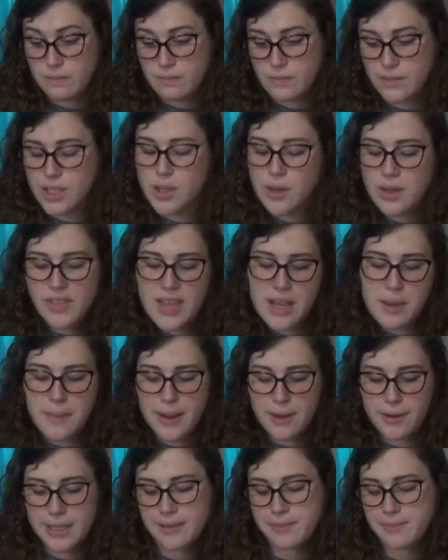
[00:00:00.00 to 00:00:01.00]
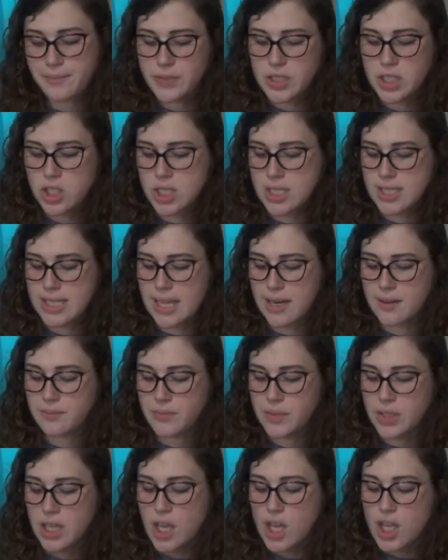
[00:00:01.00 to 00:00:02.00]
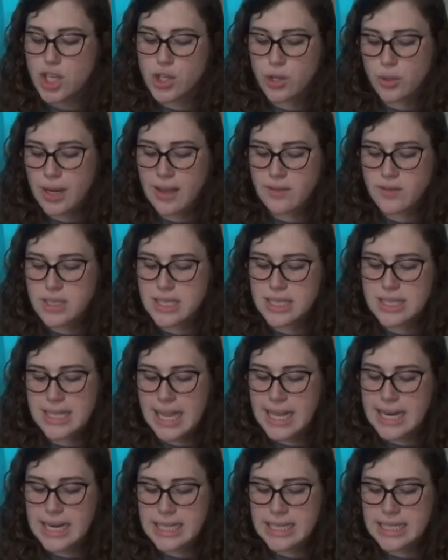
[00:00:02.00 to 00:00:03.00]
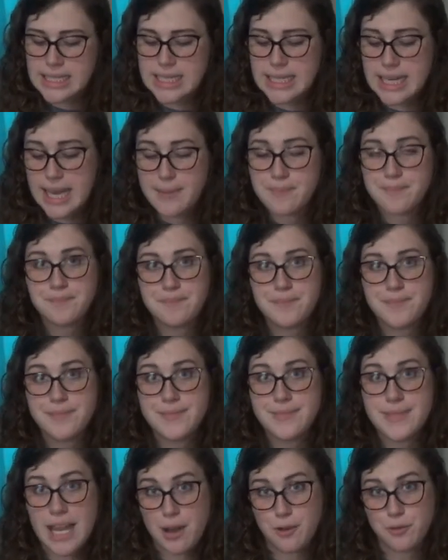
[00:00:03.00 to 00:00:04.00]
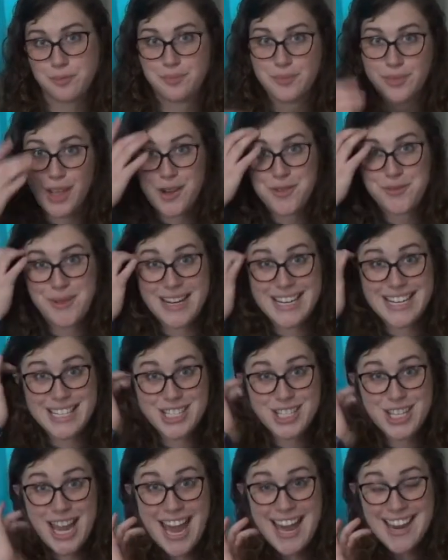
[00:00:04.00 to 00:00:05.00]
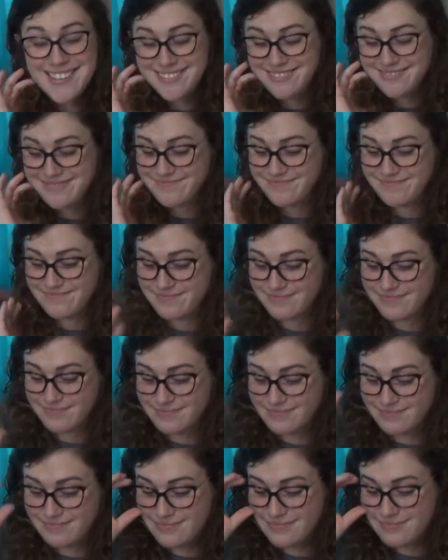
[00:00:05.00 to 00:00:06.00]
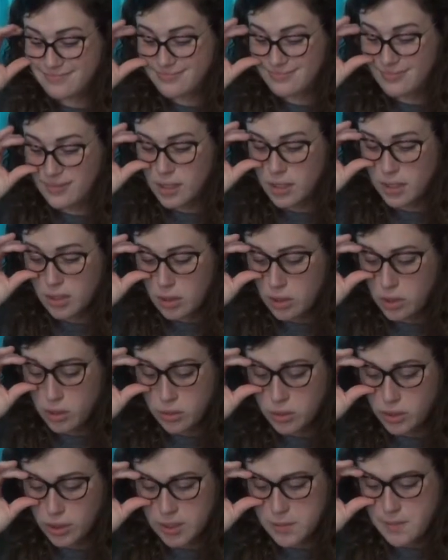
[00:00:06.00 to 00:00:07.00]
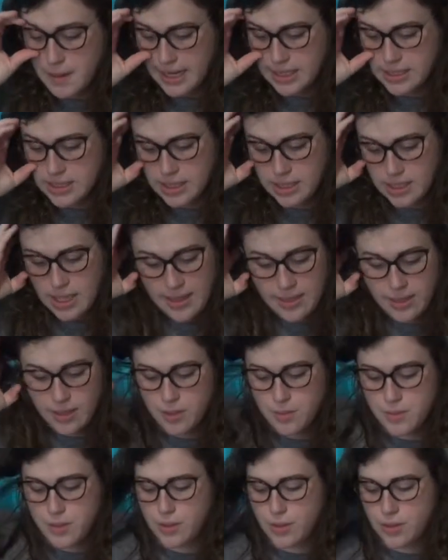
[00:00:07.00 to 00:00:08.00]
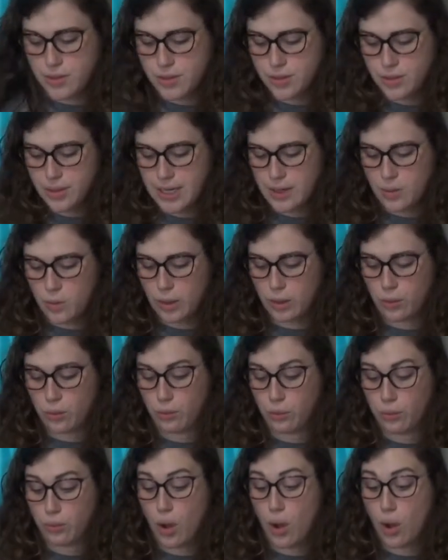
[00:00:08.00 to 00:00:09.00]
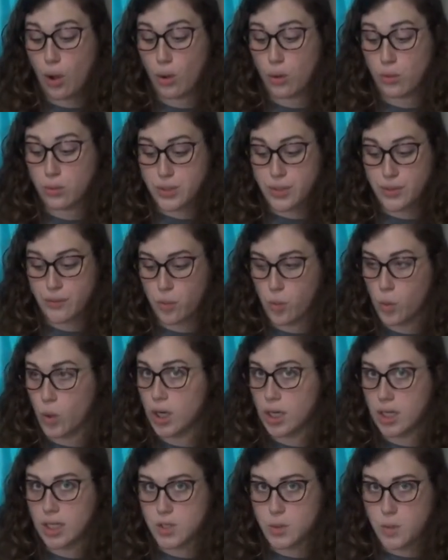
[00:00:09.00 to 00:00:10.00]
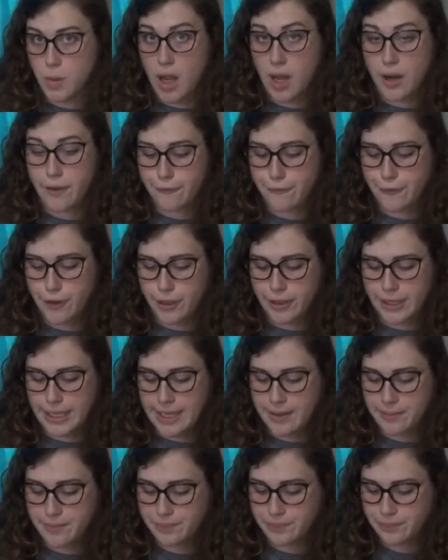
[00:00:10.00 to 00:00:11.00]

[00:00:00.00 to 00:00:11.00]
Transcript: You can think about it, she said. You don't have to decide anything today. Now, ready to chat? Luke looked back at the computer screen where rows of words were unfurling.